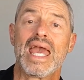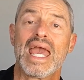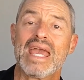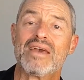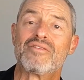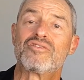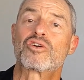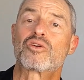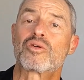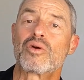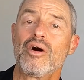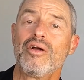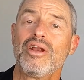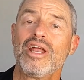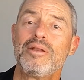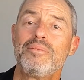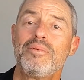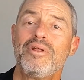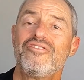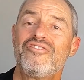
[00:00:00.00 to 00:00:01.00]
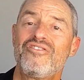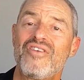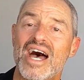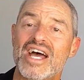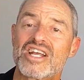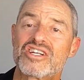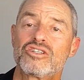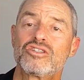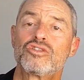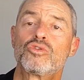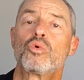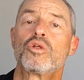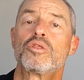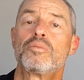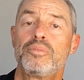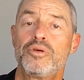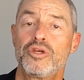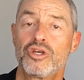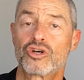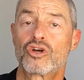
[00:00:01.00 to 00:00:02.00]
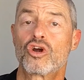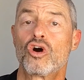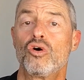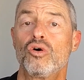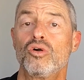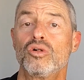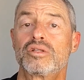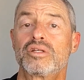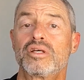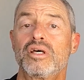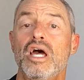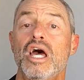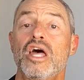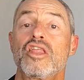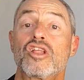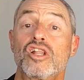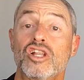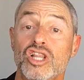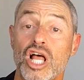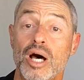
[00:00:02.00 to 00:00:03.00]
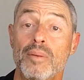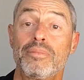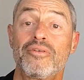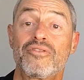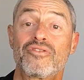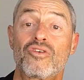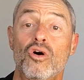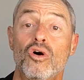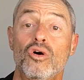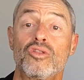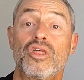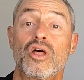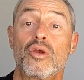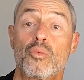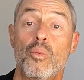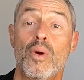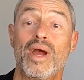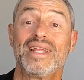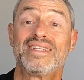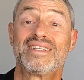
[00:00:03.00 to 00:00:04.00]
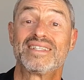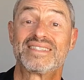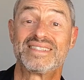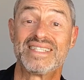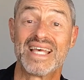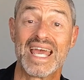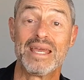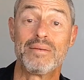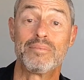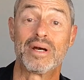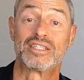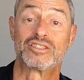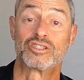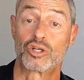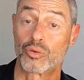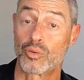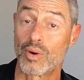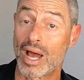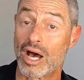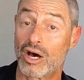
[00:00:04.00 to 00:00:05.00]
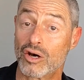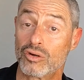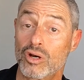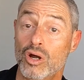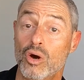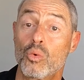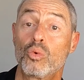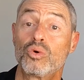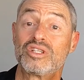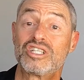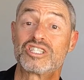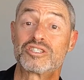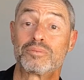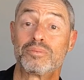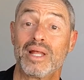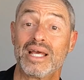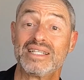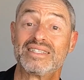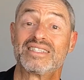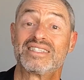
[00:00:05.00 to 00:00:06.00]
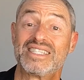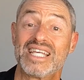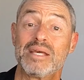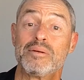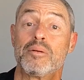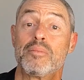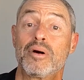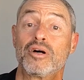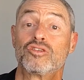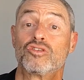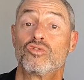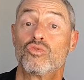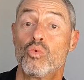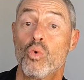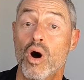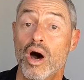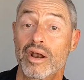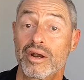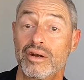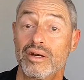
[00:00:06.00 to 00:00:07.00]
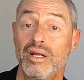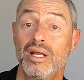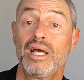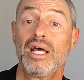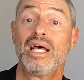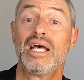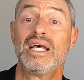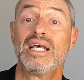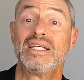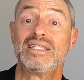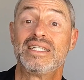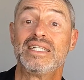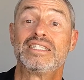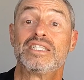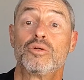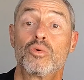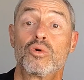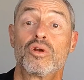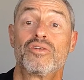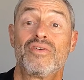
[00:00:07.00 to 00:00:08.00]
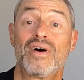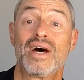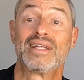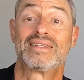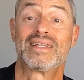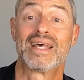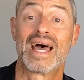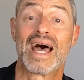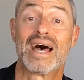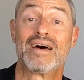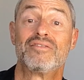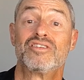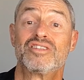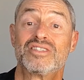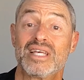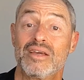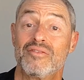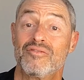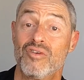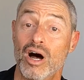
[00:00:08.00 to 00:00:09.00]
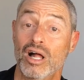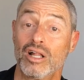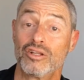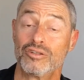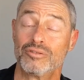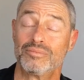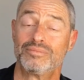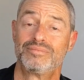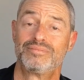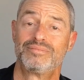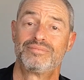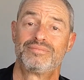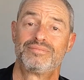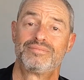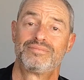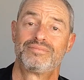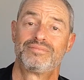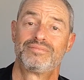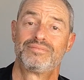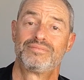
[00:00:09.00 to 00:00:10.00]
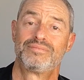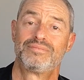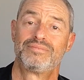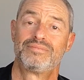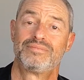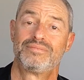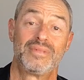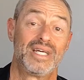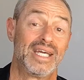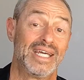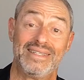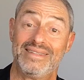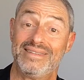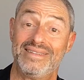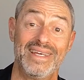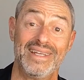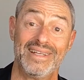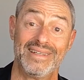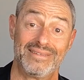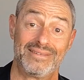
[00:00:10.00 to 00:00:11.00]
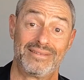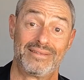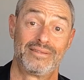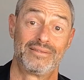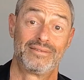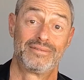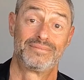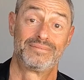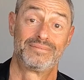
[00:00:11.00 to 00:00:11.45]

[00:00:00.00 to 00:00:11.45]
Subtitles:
If the crown had been fashioned with pure gold, the lump of gold that weighed the same as the crown would displace the same amount of water, since it would have had to have the same volume. It didn't.